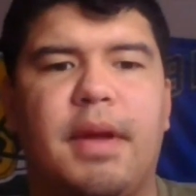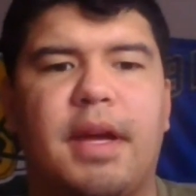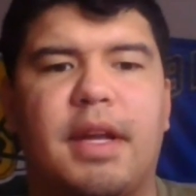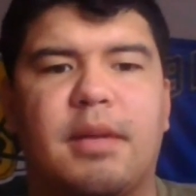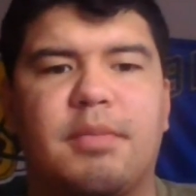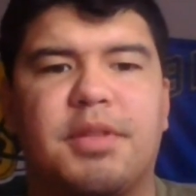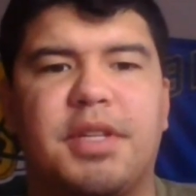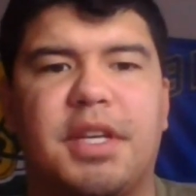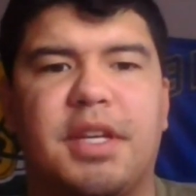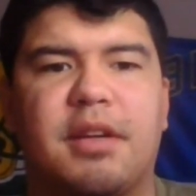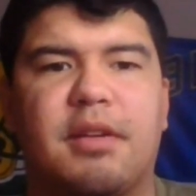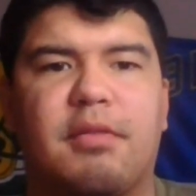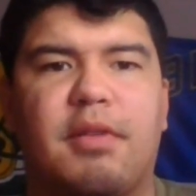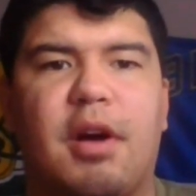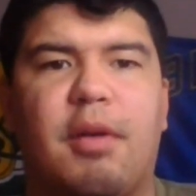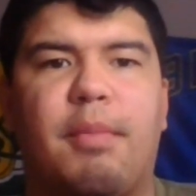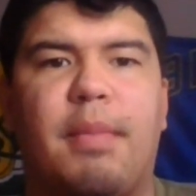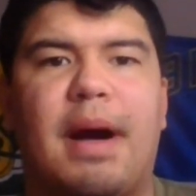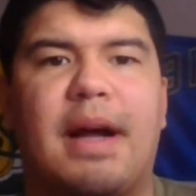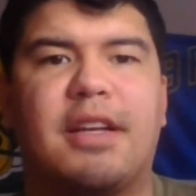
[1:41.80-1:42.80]
and I'm seeing
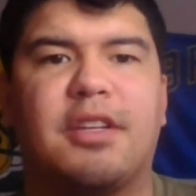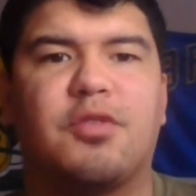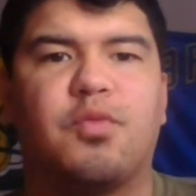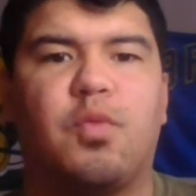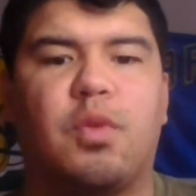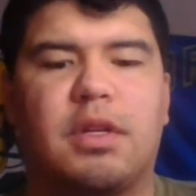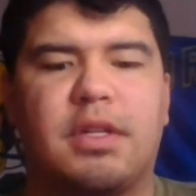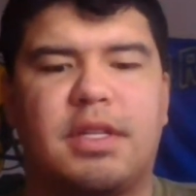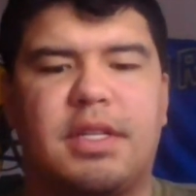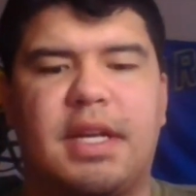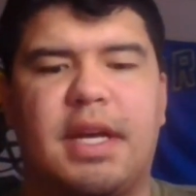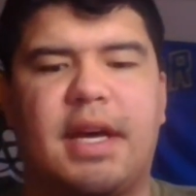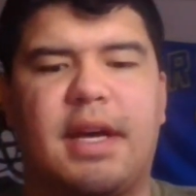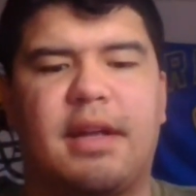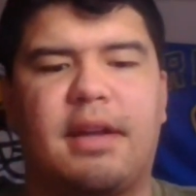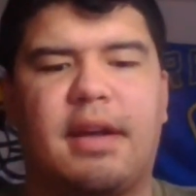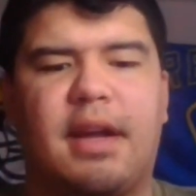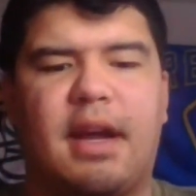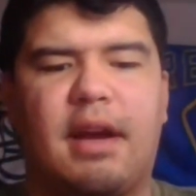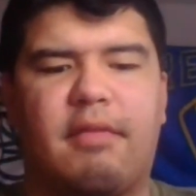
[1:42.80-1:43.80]
around minus
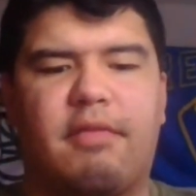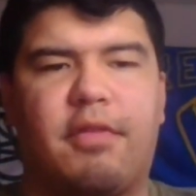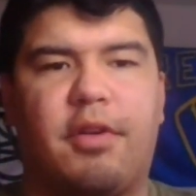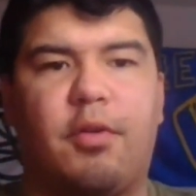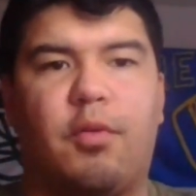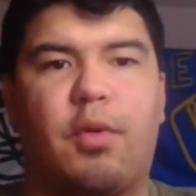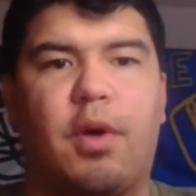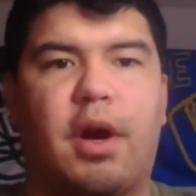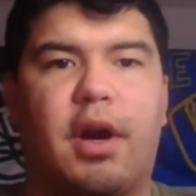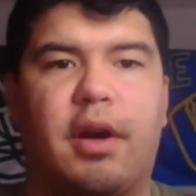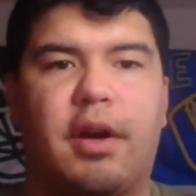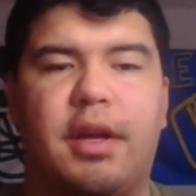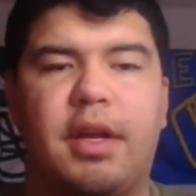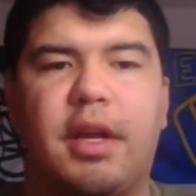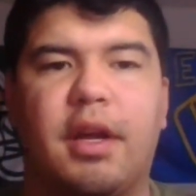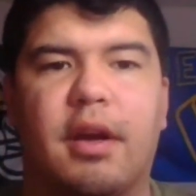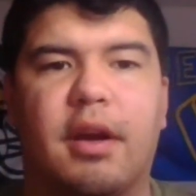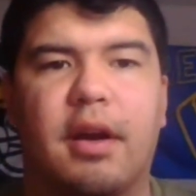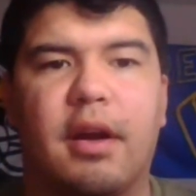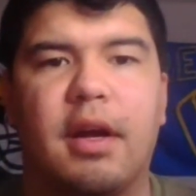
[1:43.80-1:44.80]
110 everywhere
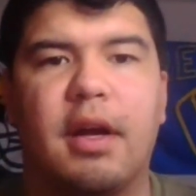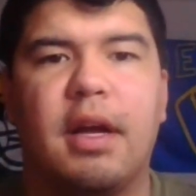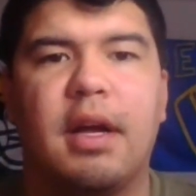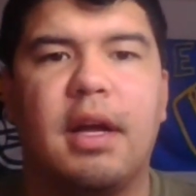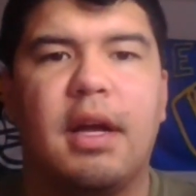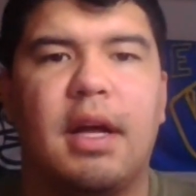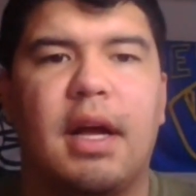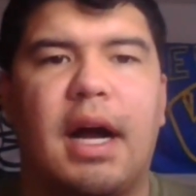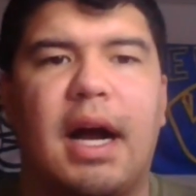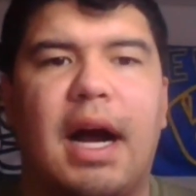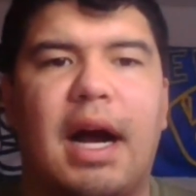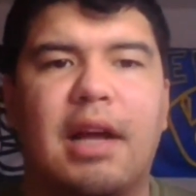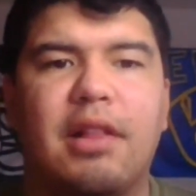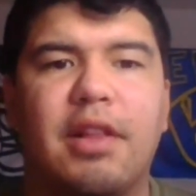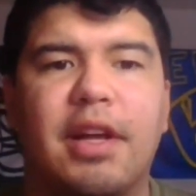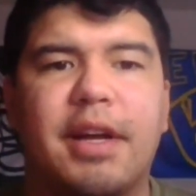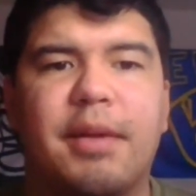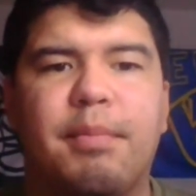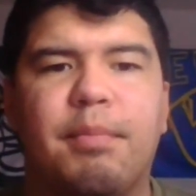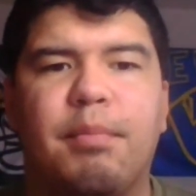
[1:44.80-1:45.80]
here. I
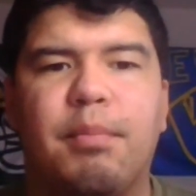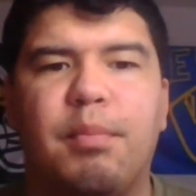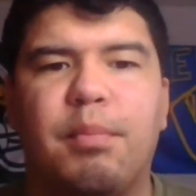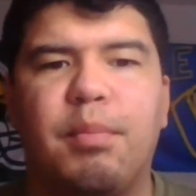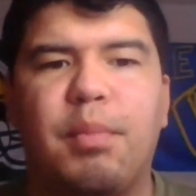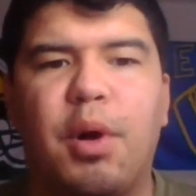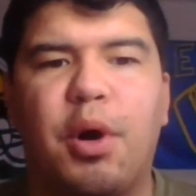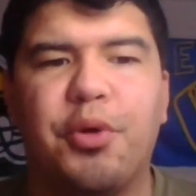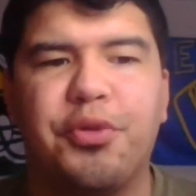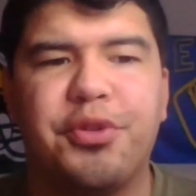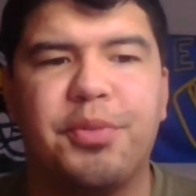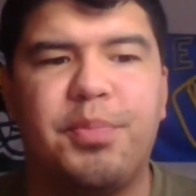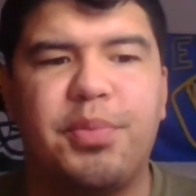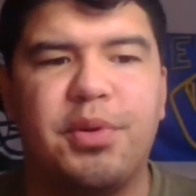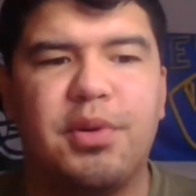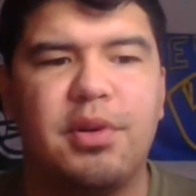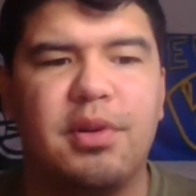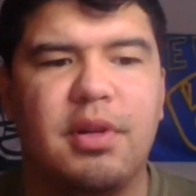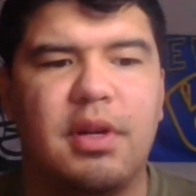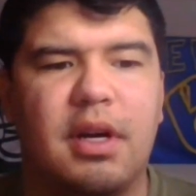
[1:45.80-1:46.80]
like
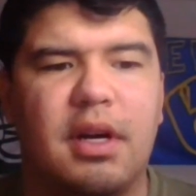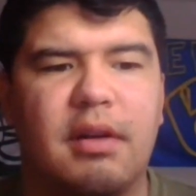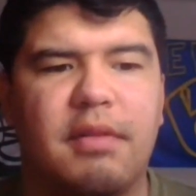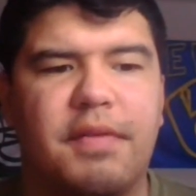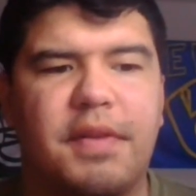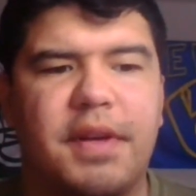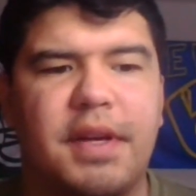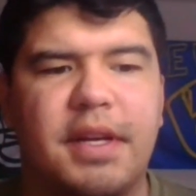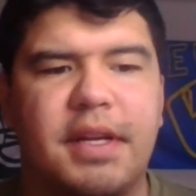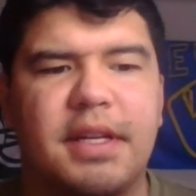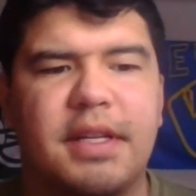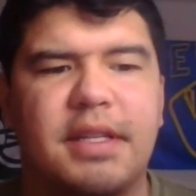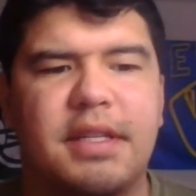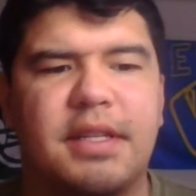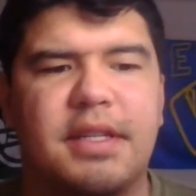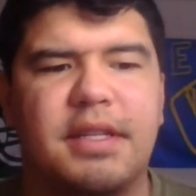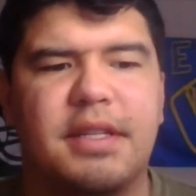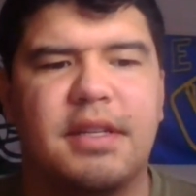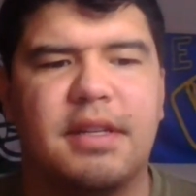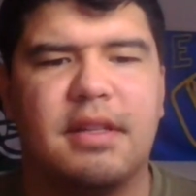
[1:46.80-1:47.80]
multiple of
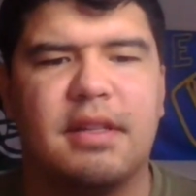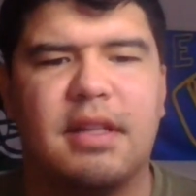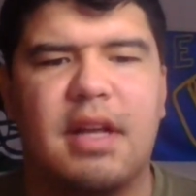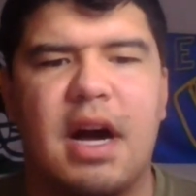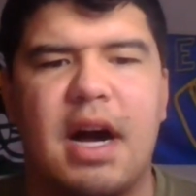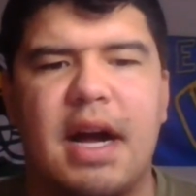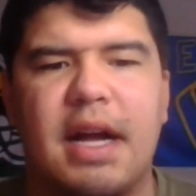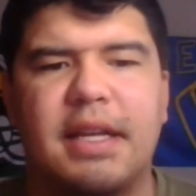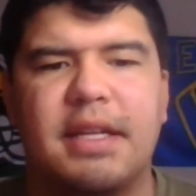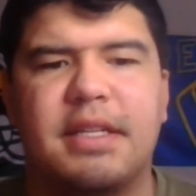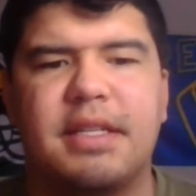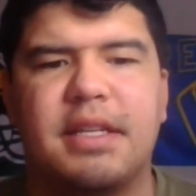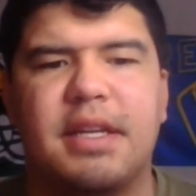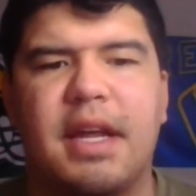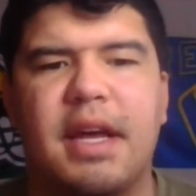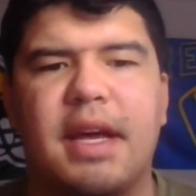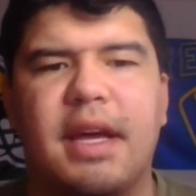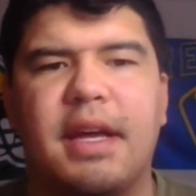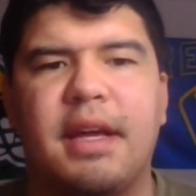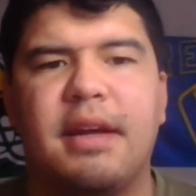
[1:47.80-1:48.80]
his lines
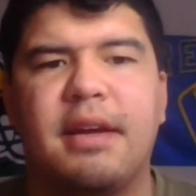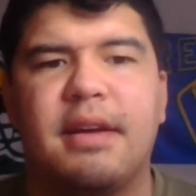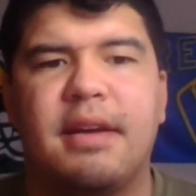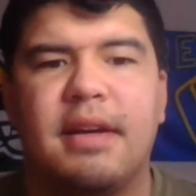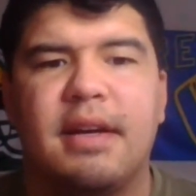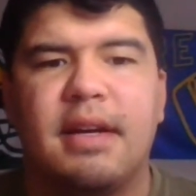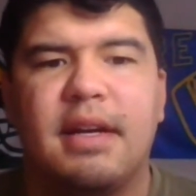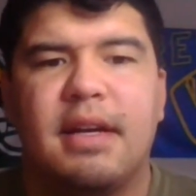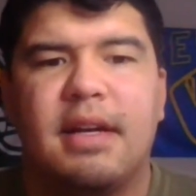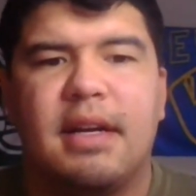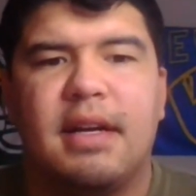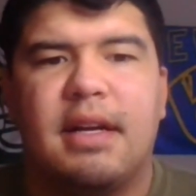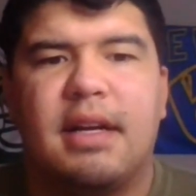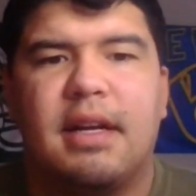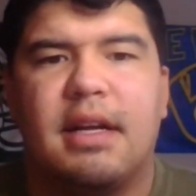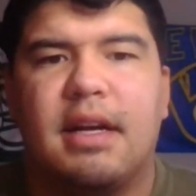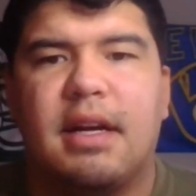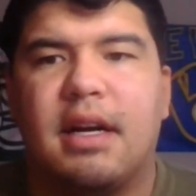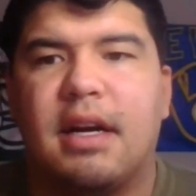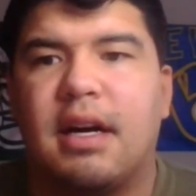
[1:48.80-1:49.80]
today.
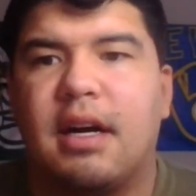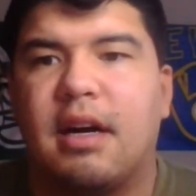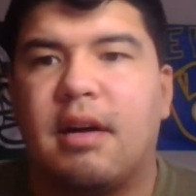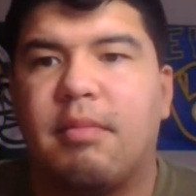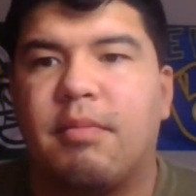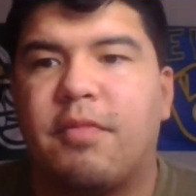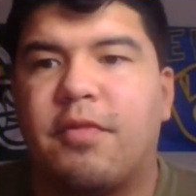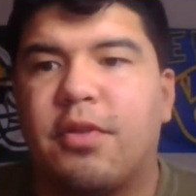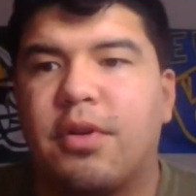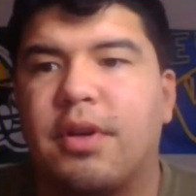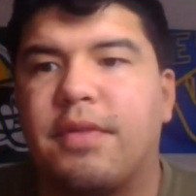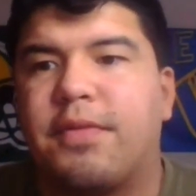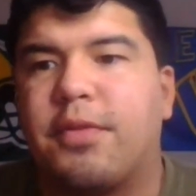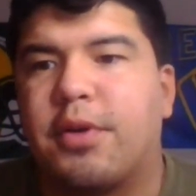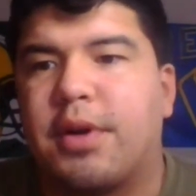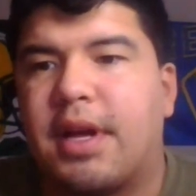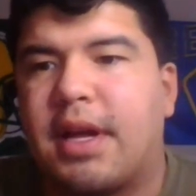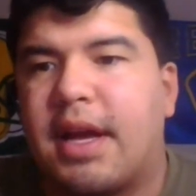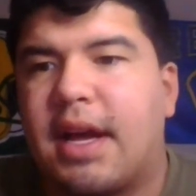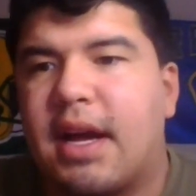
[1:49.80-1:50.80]
Um,
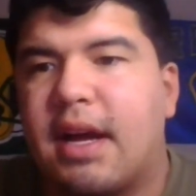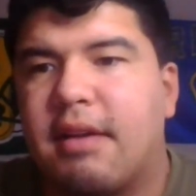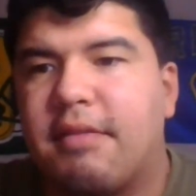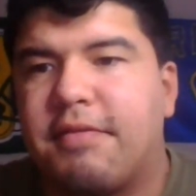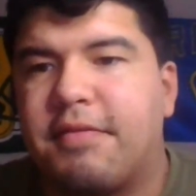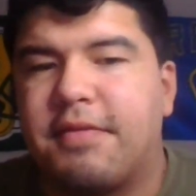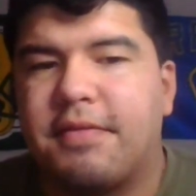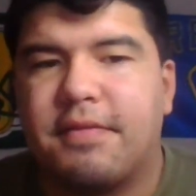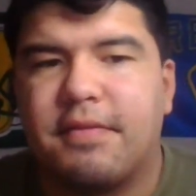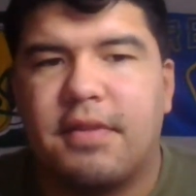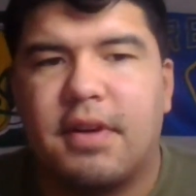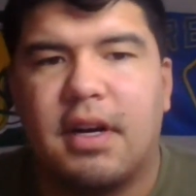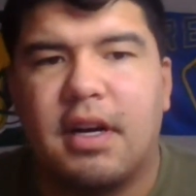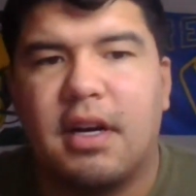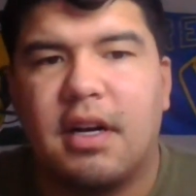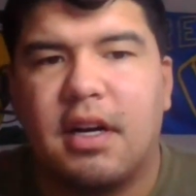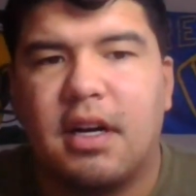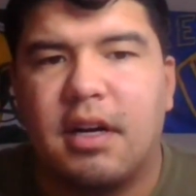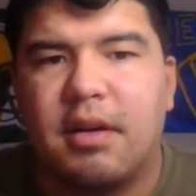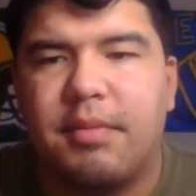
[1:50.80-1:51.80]
44 and a half.
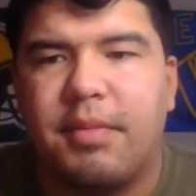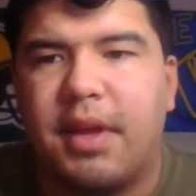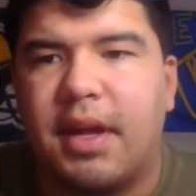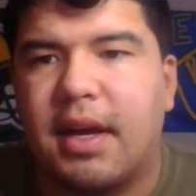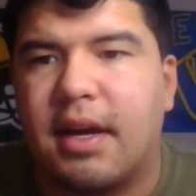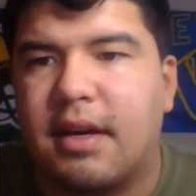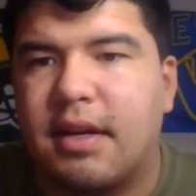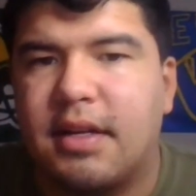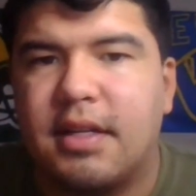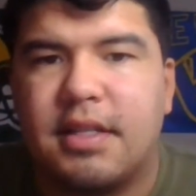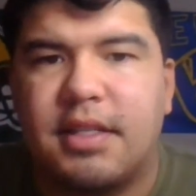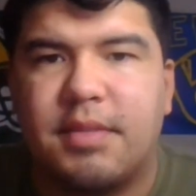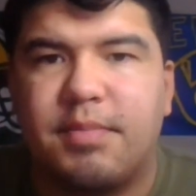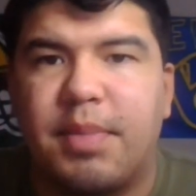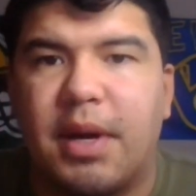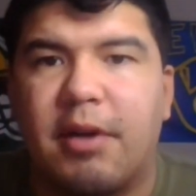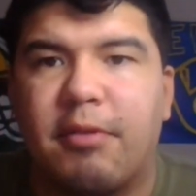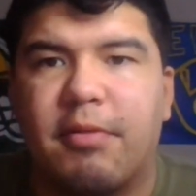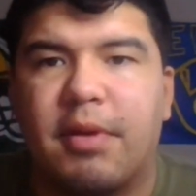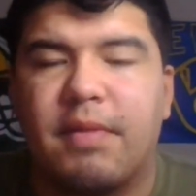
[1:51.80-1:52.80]
Um, yeah, it's
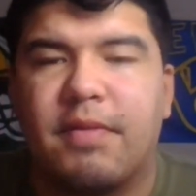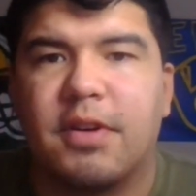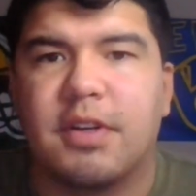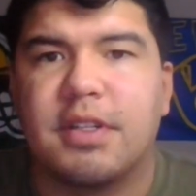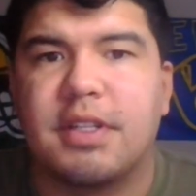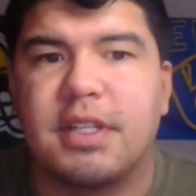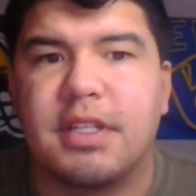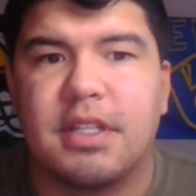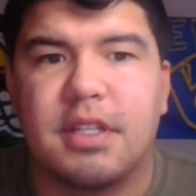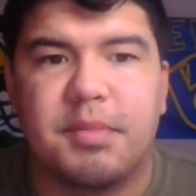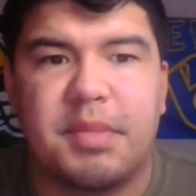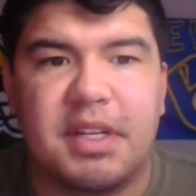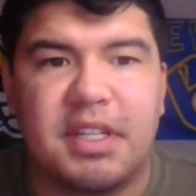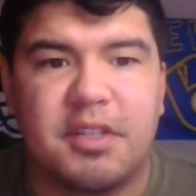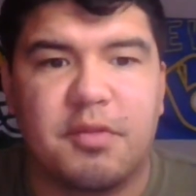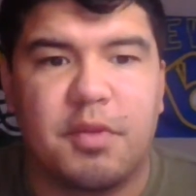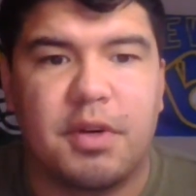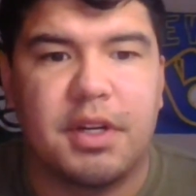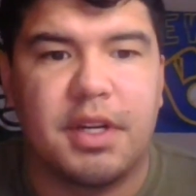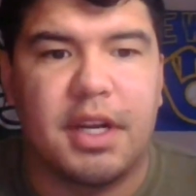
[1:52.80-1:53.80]
Bet Rivers is the
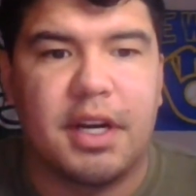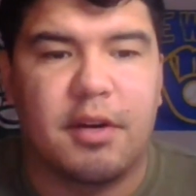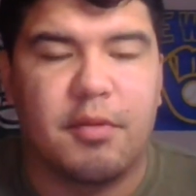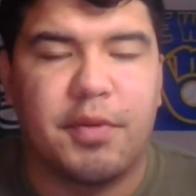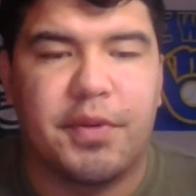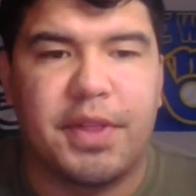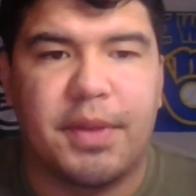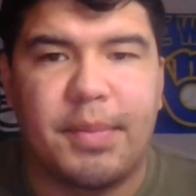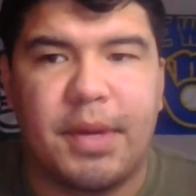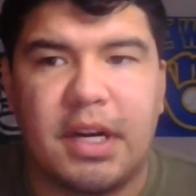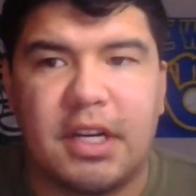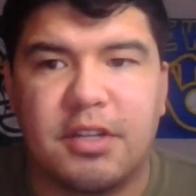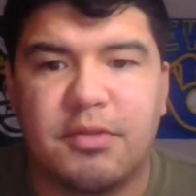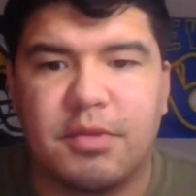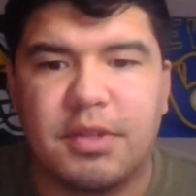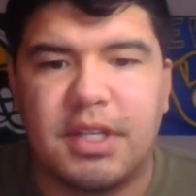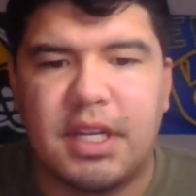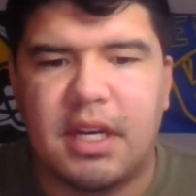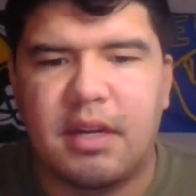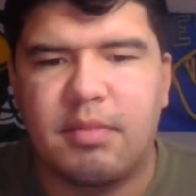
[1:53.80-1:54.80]
best one there with the minus
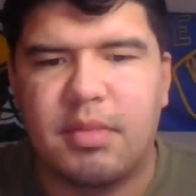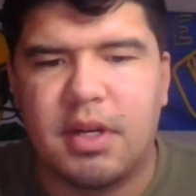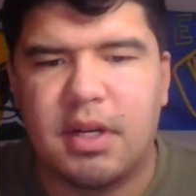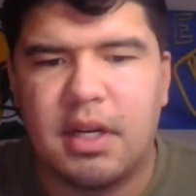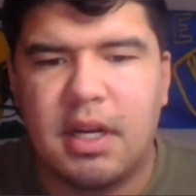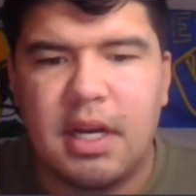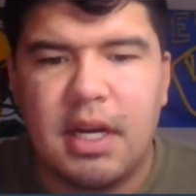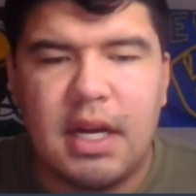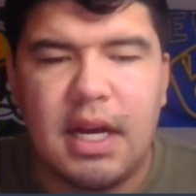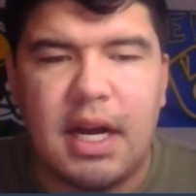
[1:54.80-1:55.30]
110, but